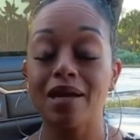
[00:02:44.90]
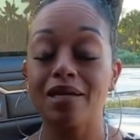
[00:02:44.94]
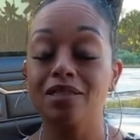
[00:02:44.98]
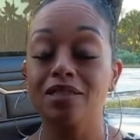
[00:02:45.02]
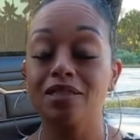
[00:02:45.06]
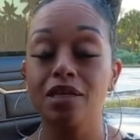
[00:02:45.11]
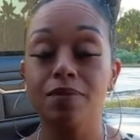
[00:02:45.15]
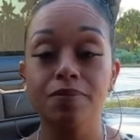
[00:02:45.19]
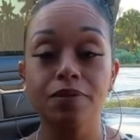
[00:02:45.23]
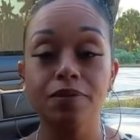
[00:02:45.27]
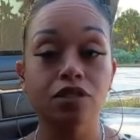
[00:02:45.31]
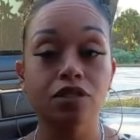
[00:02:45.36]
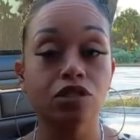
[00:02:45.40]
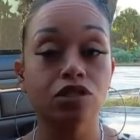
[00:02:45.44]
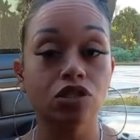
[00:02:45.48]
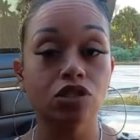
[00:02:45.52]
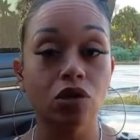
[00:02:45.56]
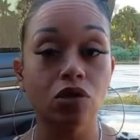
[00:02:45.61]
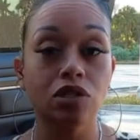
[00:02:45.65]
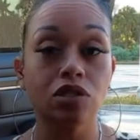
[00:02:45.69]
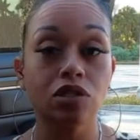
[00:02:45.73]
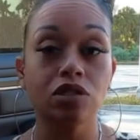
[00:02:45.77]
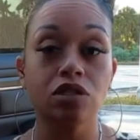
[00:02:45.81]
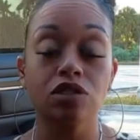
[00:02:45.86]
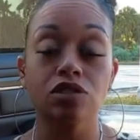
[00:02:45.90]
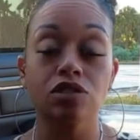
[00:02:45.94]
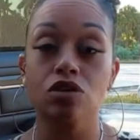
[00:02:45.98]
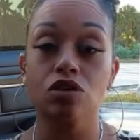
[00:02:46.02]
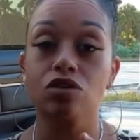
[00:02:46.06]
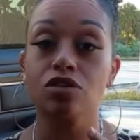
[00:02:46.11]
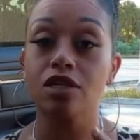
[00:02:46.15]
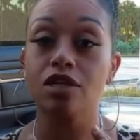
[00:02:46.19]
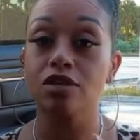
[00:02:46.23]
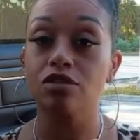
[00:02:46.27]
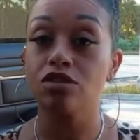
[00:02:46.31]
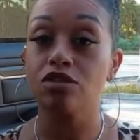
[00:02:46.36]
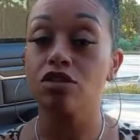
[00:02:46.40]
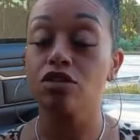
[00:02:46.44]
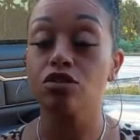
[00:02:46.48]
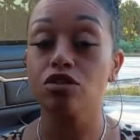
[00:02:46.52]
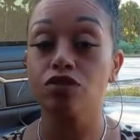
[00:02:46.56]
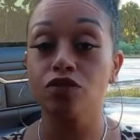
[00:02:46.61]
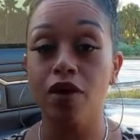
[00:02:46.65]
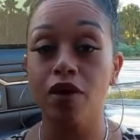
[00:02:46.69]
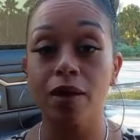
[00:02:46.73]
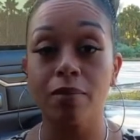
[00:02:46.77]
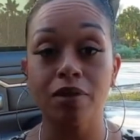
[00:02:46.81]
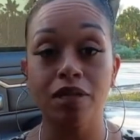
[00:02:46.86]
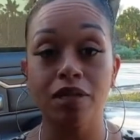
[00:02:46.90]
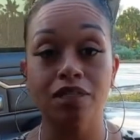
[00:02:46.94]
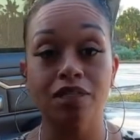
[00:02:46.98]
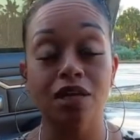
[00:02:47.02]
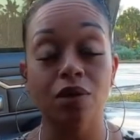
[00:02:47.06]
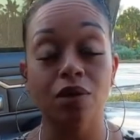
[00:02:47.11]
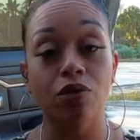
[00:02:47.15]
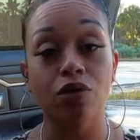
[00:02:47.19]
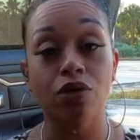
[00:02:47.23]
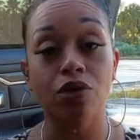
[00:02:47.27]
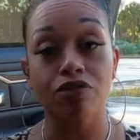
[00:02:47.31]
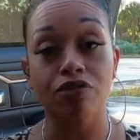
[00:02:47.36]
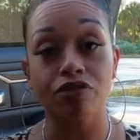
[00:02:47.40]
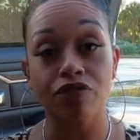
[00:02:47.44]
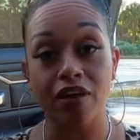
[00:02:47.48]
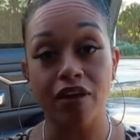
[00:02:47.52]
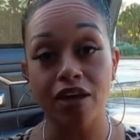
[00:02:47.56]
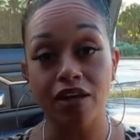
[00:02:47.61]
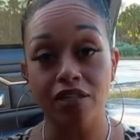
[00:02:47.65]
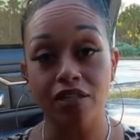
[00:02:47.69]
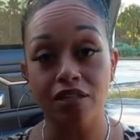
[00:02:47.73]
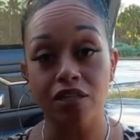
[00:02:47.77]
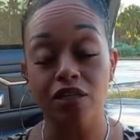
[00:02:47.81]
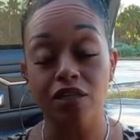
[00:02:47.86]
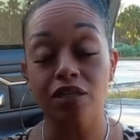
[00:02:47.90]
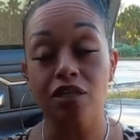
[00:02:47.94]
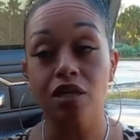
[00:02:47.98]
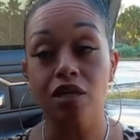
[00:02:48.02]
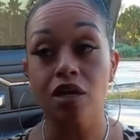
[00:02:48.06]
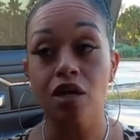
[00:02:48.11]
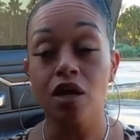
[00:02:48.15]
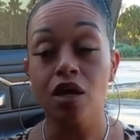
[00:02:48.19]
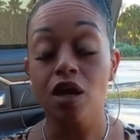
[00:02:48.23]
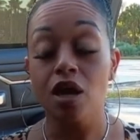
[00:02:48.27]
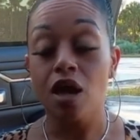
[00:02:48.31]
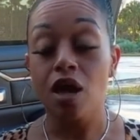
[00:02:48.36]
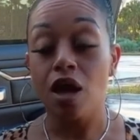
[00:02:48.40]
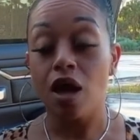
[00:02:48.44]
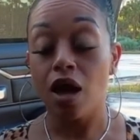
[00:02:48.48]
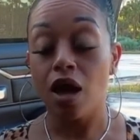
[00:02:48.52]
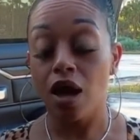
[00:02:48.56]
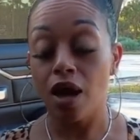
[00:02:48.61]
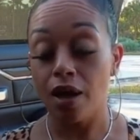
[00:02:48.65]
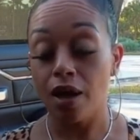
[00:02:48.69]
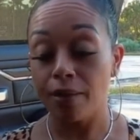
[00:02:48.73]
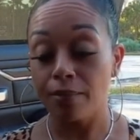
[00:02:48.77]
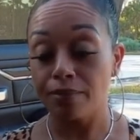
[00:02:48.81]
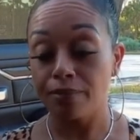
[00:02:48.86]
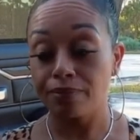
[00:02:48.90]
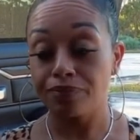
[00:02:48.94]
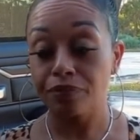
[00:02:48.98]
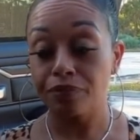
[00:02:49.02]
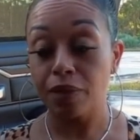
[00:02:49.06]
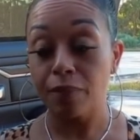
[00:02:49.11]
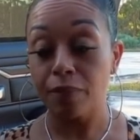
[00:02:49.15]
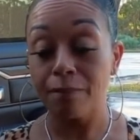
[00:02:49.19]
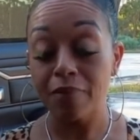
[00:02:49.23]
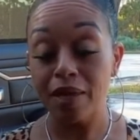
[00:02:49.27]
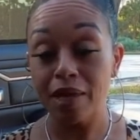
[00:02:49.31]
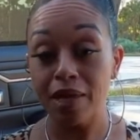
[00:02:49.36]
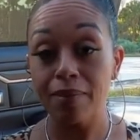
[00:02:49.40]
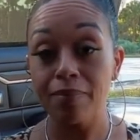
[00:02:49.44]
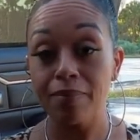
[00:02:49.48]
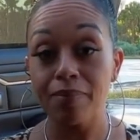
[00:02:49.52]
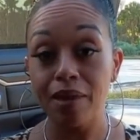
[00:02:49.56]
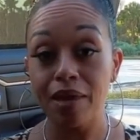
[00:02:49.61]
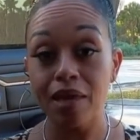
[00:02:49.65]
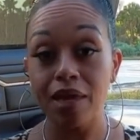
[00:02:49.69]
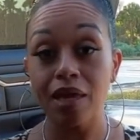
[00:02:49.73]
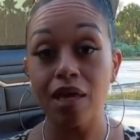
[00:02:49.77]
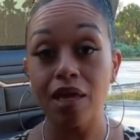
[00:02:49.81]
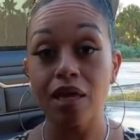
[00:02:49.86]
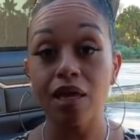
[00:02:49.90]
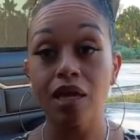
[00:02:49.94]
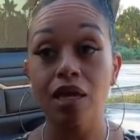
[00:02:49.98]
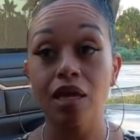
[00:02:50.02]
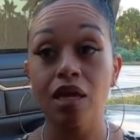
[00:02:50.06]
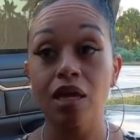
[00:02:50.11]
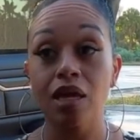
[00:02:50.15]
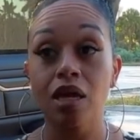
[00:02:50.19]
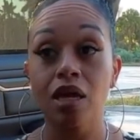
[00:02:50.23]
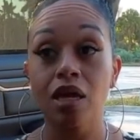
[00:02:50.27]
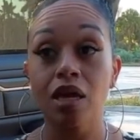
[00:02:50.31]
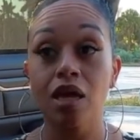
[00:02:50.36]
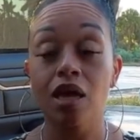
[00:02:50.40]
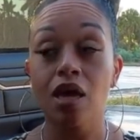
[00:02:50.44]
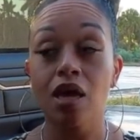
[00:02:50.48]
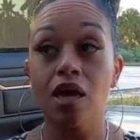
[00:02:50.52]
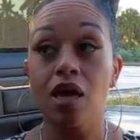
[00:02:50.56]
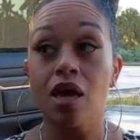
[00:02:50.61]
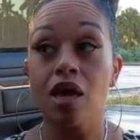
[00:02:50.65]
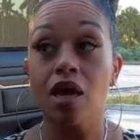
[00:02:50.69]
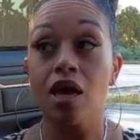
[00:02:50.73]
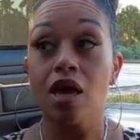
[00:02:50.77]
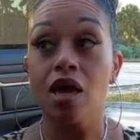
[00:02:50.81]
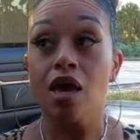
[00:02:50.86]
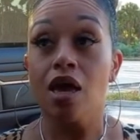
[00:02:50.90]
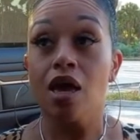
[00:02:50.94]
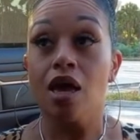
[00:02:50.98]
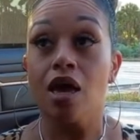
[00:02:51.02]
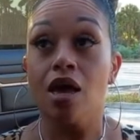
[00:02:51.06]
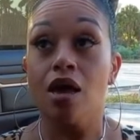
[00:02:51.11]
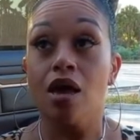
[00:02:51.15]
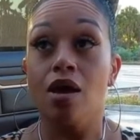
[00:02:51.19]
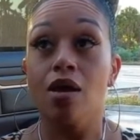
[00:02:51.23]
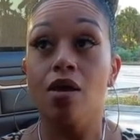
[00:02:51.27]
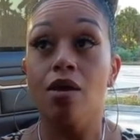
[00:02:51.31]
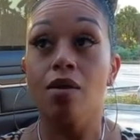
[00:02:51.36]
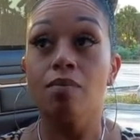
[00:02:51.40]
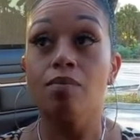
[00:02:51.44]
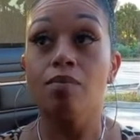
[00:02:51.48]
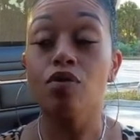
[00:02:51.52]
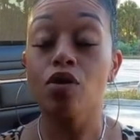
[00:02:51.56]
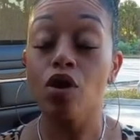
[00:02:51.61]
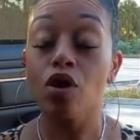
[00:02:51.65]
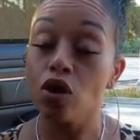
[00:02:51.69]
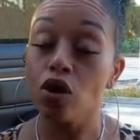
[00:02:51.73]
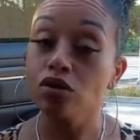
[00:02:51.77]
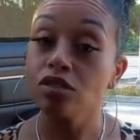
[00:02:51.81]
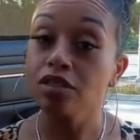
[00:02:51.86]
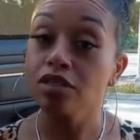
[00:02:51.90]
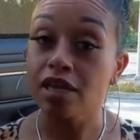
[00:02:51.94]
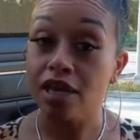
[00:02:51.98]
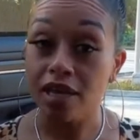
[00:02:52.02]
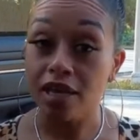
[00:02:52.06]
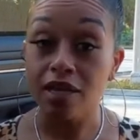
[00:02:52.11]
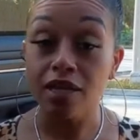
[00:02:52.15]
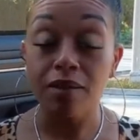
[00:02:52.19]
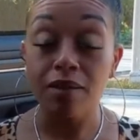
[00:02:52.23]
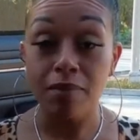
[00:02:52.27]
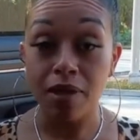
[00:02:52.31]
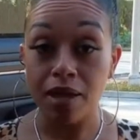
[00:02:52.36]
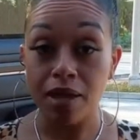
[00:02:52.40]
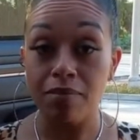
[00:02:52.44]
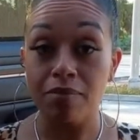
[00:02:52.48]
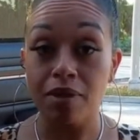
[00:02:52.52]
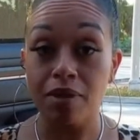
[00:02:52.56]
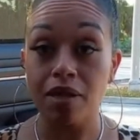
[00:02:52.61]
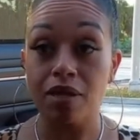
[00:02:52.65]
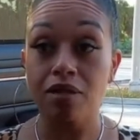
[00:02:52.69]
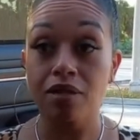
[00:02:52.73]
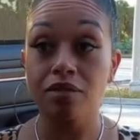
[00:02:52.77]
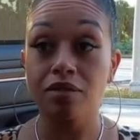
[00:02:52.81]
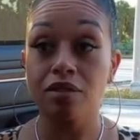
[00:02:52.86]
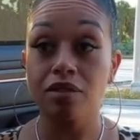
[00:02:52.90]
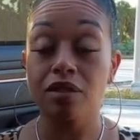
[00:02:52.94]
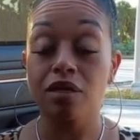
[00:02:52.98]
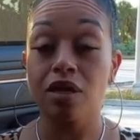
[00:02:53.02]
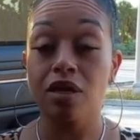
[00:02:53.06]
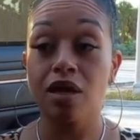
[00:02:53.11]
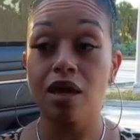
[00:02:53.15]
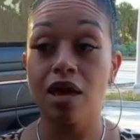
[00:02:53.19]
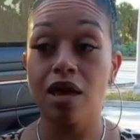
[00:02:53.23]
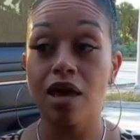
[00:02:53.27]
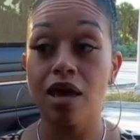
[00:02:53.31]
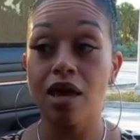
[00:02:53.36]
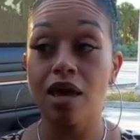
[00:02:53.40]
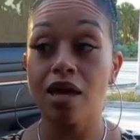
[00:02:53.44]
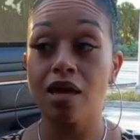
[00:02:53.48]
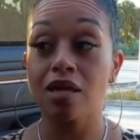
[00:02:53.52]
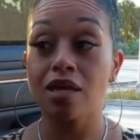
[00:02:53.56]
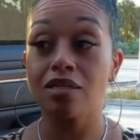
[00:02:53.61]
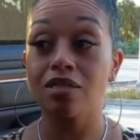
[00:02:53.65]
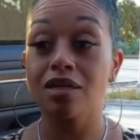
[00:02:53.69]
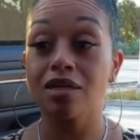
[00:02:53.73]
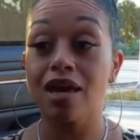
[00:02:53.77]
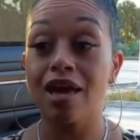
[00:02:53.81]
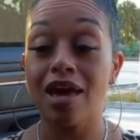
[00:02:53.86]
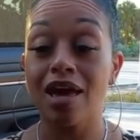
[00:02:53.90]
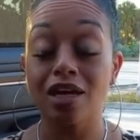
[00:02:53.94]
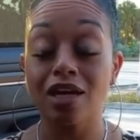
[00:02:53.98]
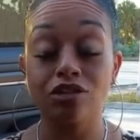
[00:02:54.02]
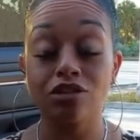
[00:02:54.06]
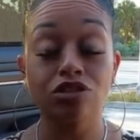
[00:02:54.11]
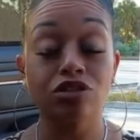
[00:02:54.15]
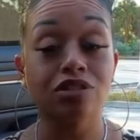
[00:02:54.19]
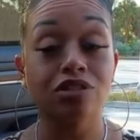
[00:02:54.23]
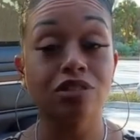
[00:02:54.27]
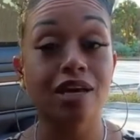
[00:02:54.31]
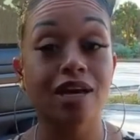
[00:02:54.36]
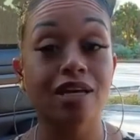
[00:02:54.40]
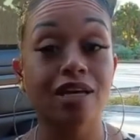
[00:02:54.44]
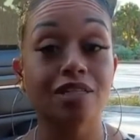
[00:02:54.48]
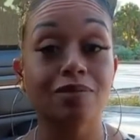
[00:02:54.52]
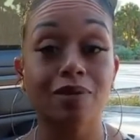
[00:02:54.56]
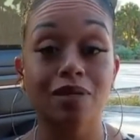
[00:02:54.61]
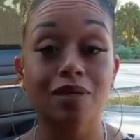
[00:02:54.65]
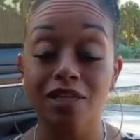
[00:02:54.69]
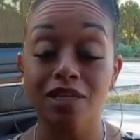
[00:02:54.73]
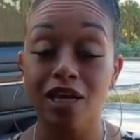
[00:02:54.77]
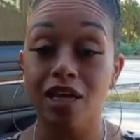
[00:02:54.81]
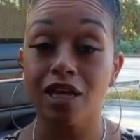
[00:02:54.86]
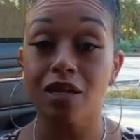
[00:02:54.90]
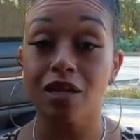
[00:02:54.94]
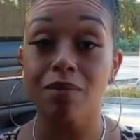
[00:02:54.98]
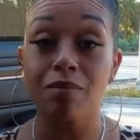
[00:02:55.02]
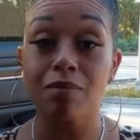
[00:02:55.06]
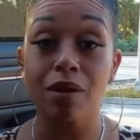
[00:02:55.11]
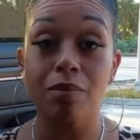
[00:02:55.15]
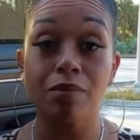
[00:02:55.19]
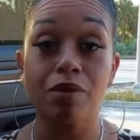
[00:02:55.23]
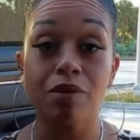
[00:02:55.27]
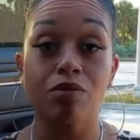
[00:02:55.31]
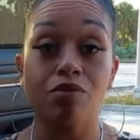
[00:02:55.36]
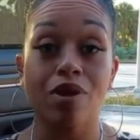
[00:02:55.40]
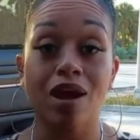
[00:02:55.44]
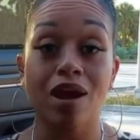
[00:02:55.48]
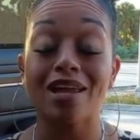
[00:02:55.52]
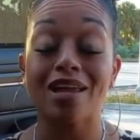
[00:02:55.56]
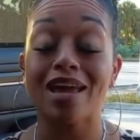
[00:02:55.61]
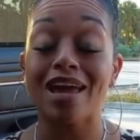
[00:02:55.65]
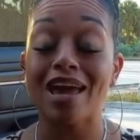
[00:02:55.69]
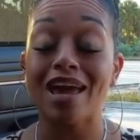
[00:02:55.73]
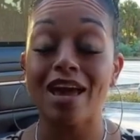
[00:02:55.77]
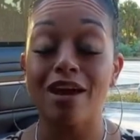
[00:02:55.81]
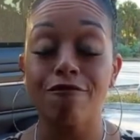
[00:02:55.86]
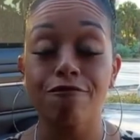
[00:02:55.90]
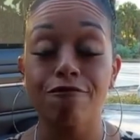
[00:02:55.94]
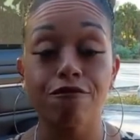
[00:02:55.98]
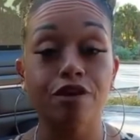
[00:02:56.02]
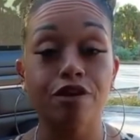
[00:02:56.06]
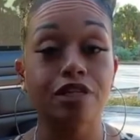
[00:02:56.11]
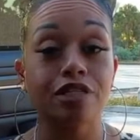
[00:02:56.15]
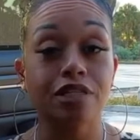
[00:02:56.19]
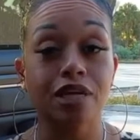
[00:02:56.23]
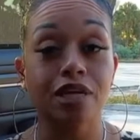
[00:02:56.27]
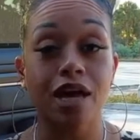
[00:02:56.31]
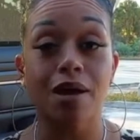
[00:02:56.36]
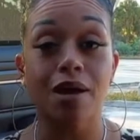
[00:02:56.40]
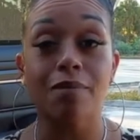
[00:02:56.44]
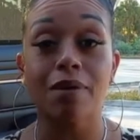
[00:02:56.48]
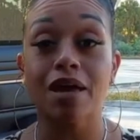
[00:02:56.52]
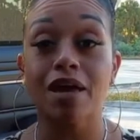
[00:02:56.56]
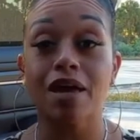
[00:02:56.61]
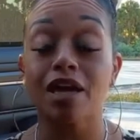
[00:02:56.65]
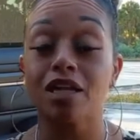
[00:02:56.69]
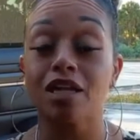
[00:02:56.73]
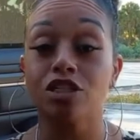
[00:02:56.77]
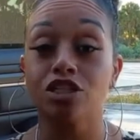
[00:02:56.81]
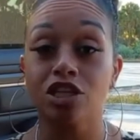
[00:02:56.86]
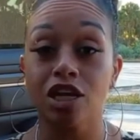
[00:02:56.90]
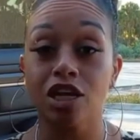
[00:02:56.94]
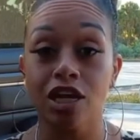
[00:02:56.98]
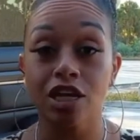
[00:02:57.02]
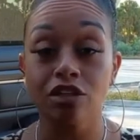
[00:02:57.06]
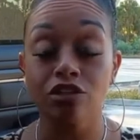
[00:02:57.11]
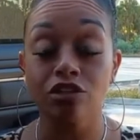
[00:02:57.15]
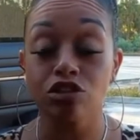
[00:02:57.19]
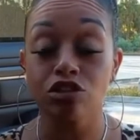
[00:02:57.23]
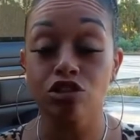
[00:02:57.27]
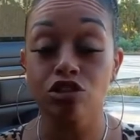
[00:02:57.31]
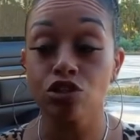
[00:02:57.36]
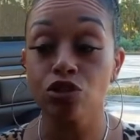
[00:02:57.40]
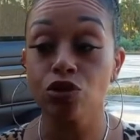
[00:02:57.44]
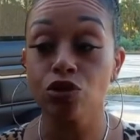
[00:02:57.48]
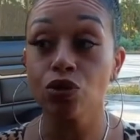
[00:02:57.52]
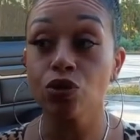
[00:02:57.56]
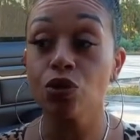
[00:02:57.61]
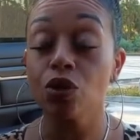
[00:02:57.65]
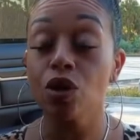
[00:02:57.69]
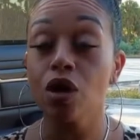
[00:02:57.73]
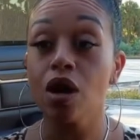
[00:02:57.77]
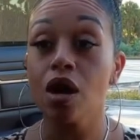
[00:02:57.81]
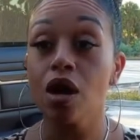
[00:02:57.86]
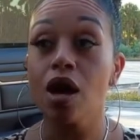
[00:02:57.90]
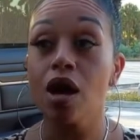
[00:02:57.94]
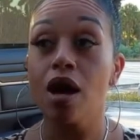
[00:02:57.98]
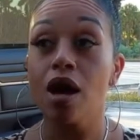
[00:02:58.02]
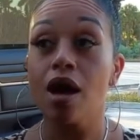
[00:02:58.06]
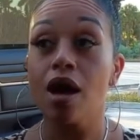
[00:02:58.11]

My deepest condolences goes out to those families that were affected. Me being pro Second Amendment and exercise my Second Amendment right every time I get a chance to,